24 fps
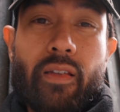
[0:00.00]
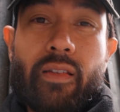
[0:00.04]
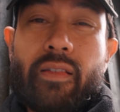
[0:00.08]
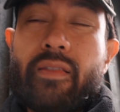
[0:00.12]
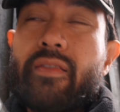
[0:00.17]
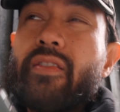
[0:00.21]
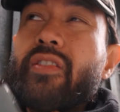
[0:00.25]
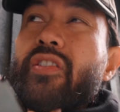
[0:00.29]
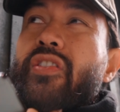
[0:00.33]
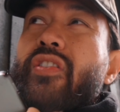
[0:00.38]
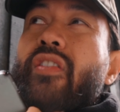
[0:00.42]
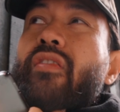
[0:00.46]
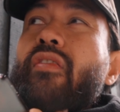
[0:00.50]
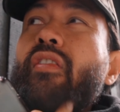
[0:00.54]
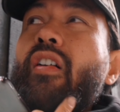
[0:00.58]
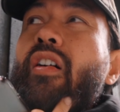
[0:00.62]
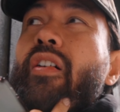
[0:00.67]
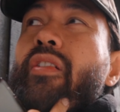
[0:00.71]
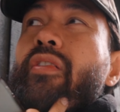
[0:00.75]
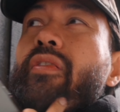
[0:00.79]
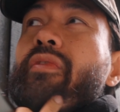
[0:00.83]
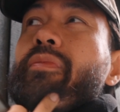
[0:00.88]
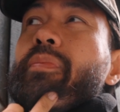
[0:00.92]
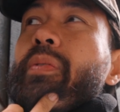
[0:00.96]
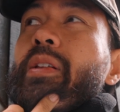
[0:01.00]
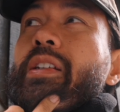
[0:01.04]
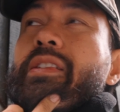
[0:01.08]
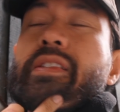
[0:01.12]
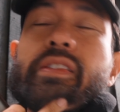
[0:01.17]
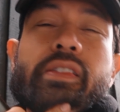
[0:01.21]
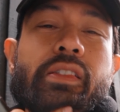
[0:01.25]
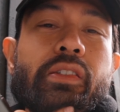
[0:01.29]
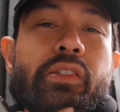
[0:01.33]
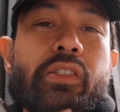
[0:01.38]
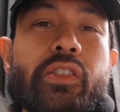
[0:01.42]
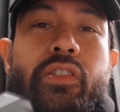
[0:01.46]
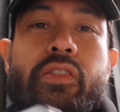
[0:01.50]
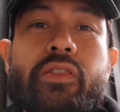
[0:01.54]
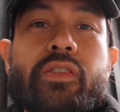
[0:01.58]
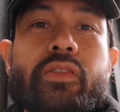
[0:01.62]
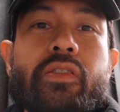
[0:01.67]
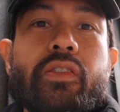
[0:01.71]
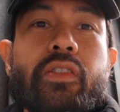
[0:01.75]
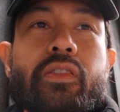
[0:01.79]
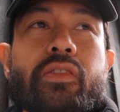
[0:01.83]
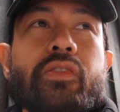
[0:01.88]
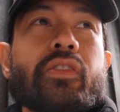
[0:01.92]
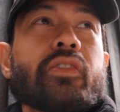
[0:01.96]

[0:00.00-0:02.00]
There's a lot of places here just, that